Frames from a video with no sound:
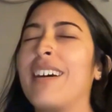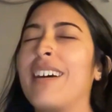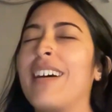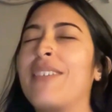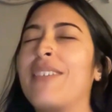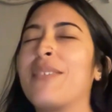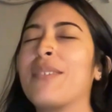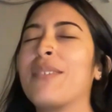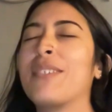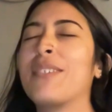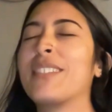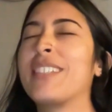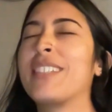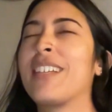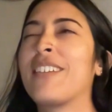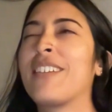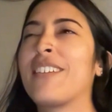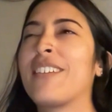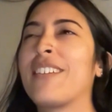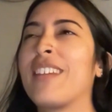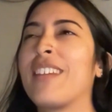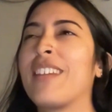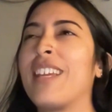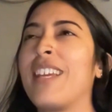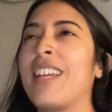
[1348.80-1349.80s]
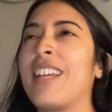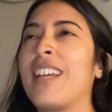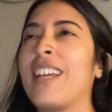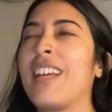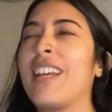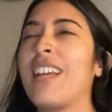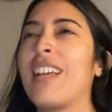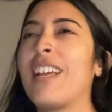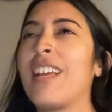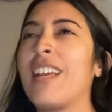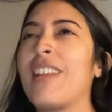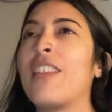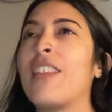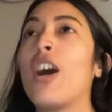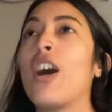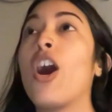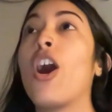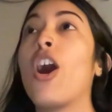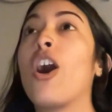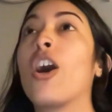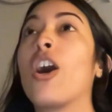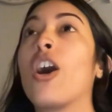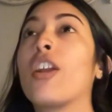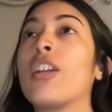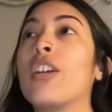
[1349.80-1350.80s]
was the other thing? The
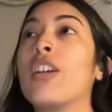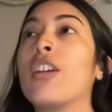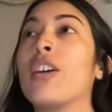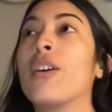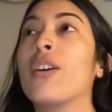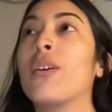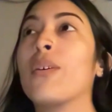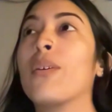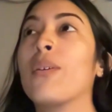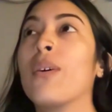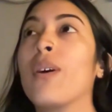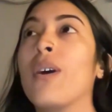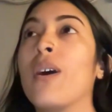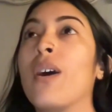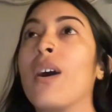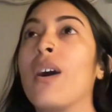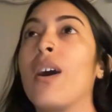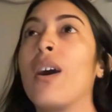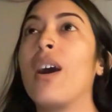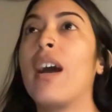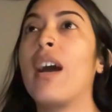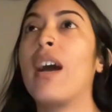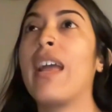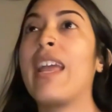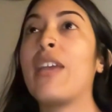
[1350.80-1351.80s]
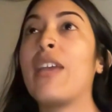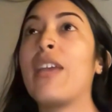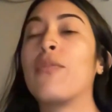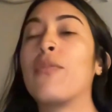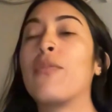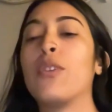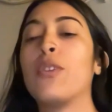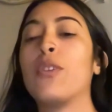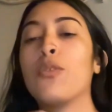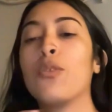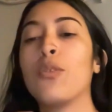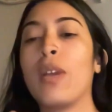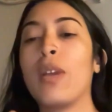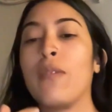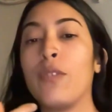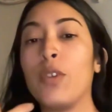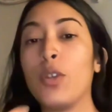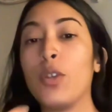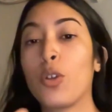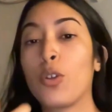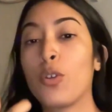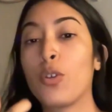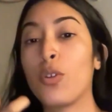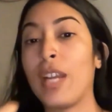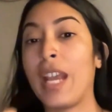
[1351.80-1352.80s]
audio. If
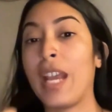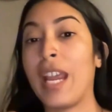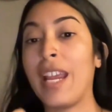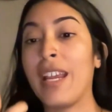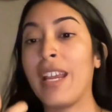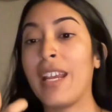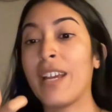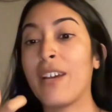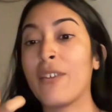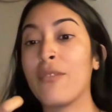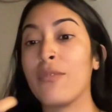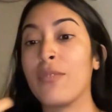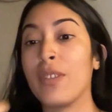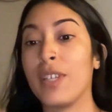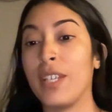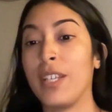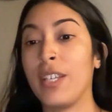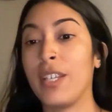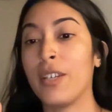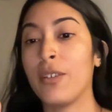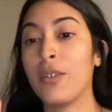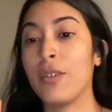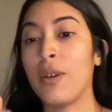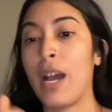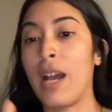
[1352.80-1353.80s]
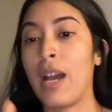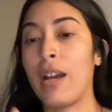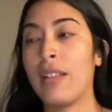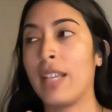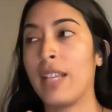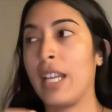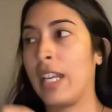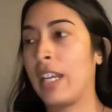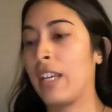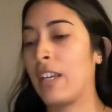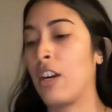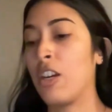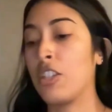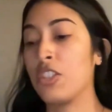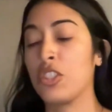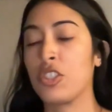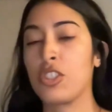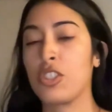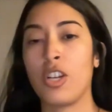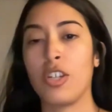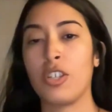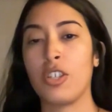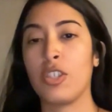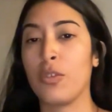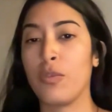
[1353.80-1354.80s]
you create a video like
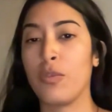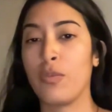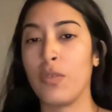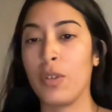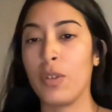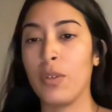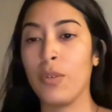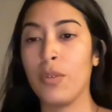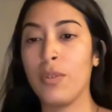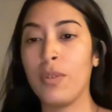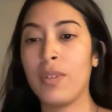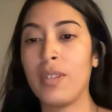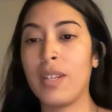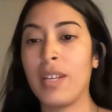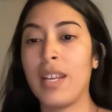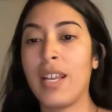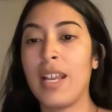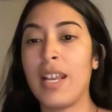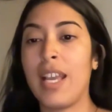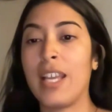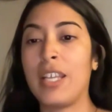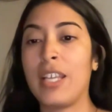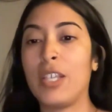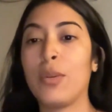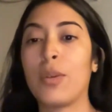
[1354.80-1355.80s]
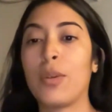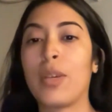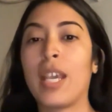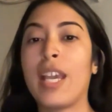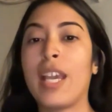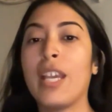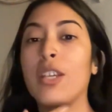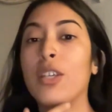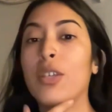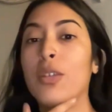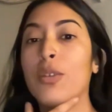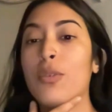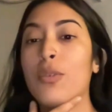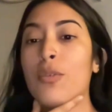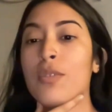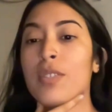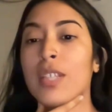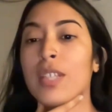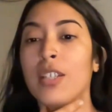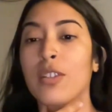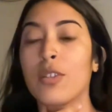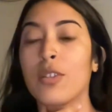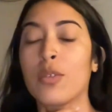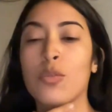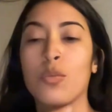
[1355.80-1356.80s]
just on your phone, you can't use
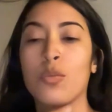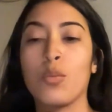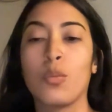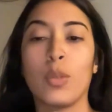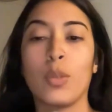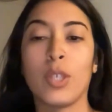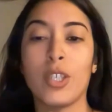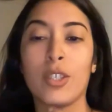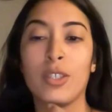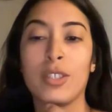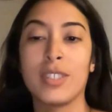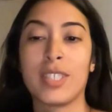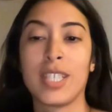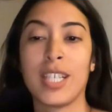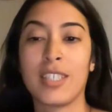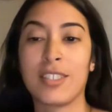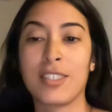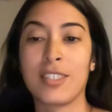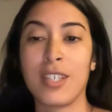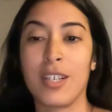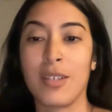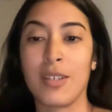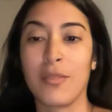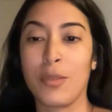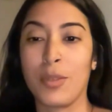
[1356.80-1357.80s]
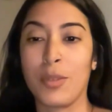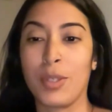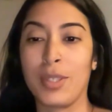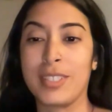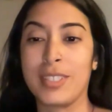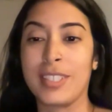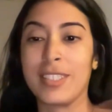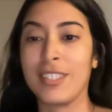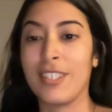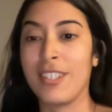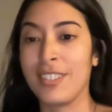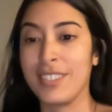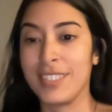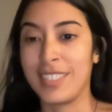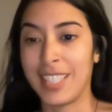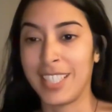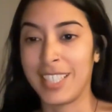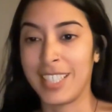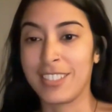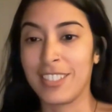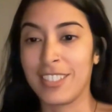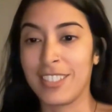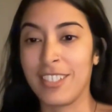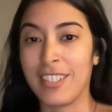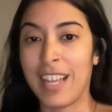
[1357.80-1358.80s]
like those weird TikTok voices on
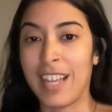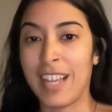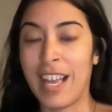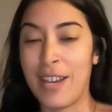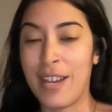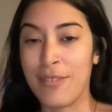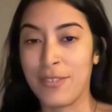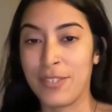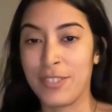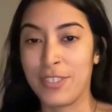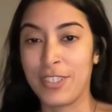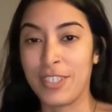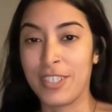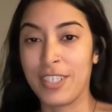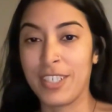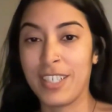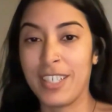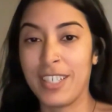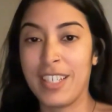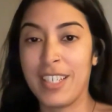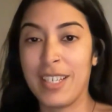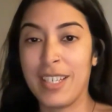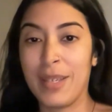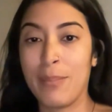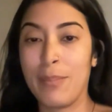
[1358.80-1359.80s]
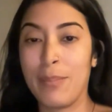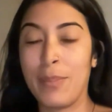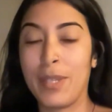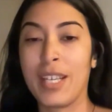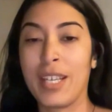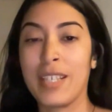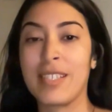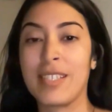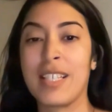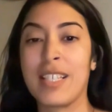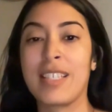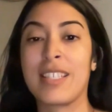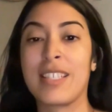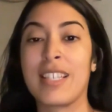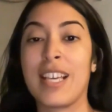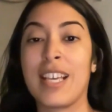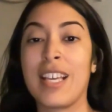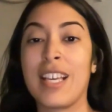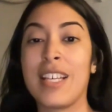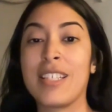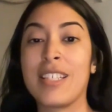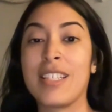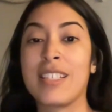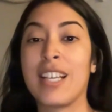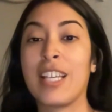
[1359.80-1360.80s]
TikTok after, because it
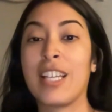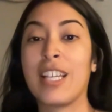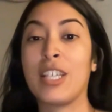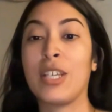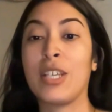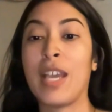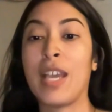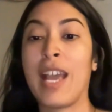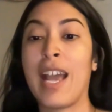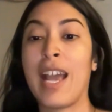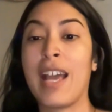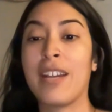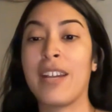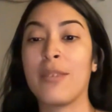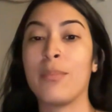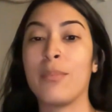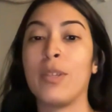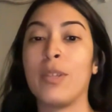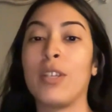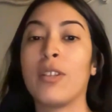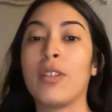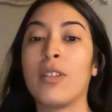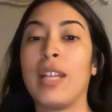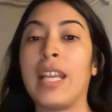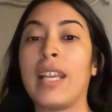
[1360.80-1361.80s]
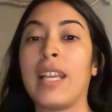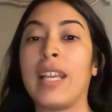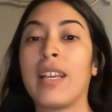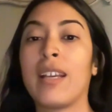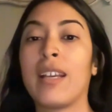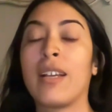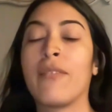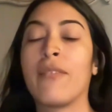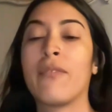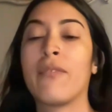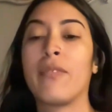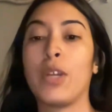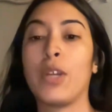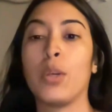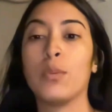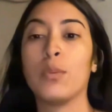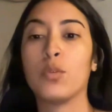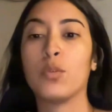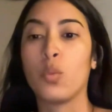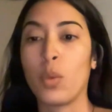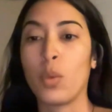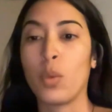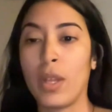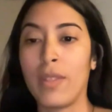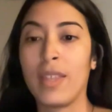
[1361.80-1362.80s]
says that it had to be like
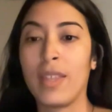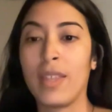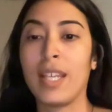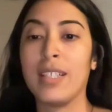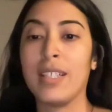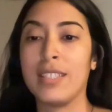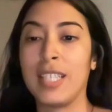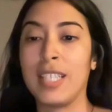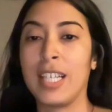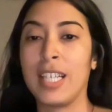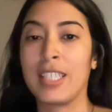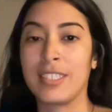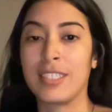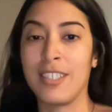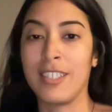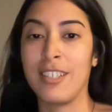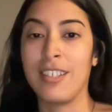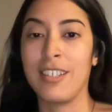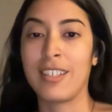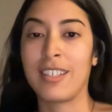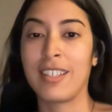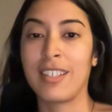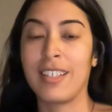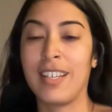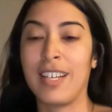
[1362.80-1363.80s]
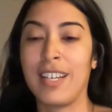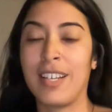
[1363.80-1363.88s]
filmed within TikTok. And